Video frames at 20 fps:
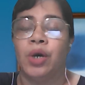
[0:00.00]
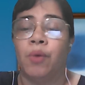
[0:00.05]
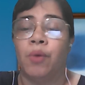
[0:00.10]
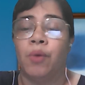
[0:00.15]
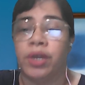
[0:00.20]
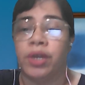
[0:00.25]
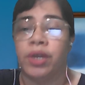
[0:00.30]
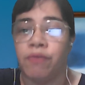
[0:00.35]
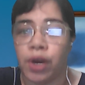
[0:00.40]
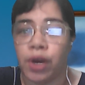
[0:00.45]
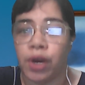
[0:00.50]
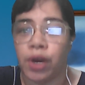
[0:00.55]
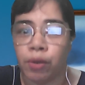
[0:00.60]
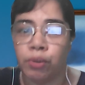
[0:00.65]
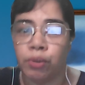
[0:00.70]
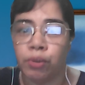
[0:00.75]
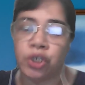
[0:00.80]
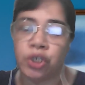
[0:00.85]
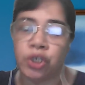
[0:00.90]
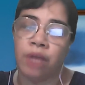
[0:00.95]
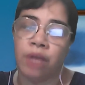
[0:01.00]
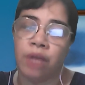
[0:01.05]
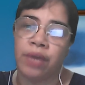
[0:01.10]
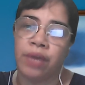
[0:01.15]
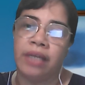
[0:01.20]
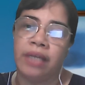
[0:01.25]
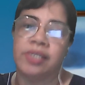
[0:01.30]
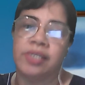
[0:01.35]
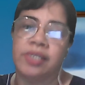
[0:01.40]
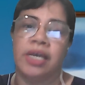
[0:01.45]
One of our crucial
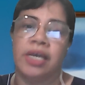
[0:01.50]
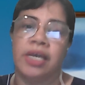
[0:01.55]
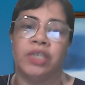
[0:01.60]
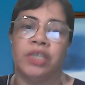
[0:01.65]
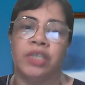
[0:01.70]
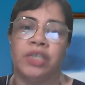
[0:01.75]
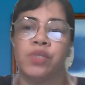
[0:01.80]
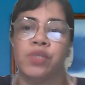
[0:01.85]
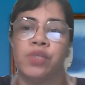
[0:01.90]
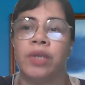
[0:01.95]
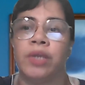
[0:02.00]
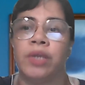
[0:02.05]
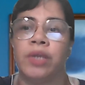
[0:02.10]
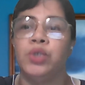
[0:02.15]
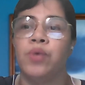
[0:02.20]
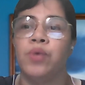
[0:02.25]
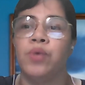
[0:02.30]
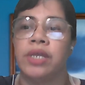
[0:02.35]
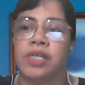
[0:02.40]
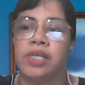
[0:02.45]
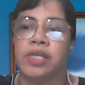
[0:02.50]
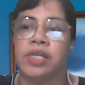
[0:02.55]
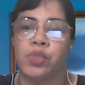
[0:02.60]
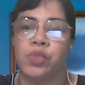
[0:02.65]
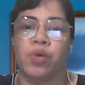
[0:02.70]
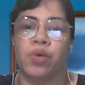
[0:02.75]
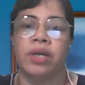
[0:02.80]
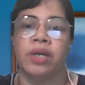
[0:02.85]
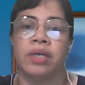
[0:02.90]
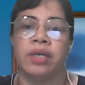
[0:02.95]
realizations while doing this
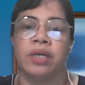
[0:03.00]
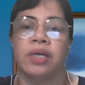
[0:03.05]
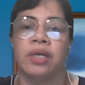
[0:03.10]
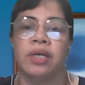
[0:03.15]
work